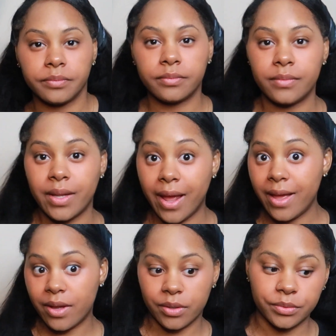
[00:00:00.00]

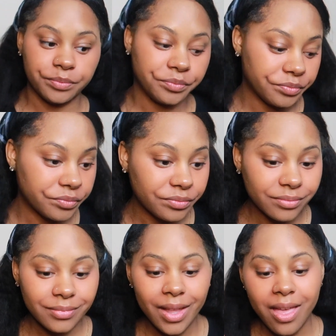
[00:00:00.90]
Now
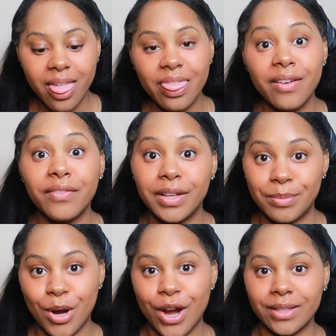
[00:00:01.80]
the fun
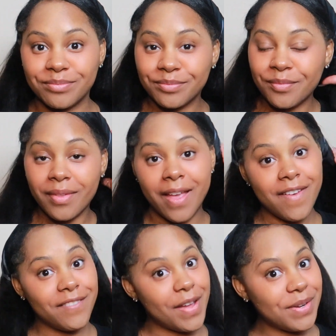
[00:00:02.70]
part,
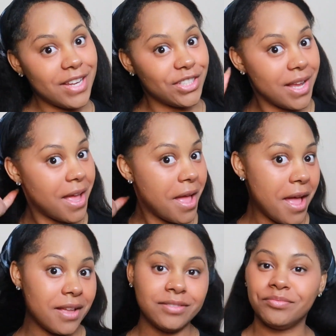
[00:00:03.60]

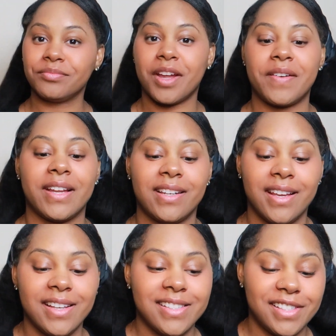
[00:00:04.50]
foundation. All right,
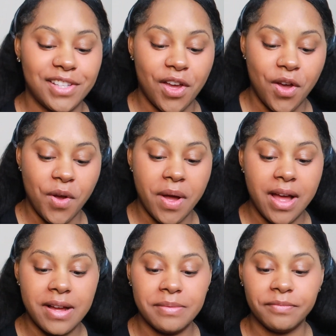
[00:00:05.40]
so
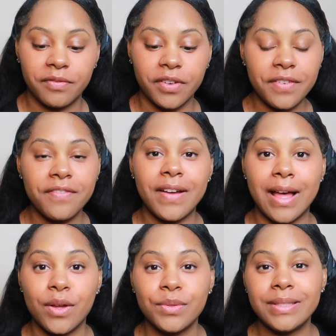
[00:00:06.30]
for
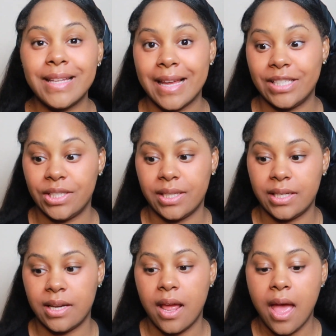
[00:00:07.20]

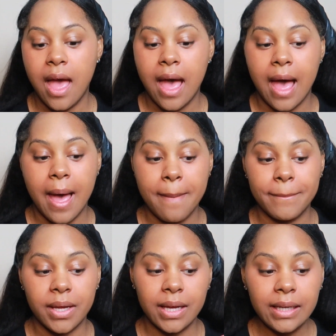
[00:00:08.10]
foundation
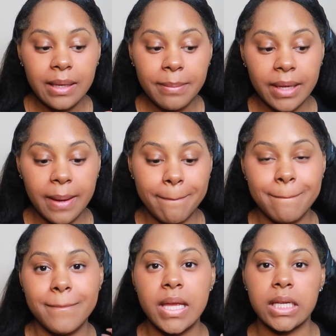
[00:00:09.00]
I'm gonna be
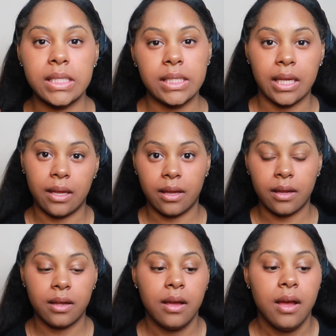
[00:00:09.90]
mixing,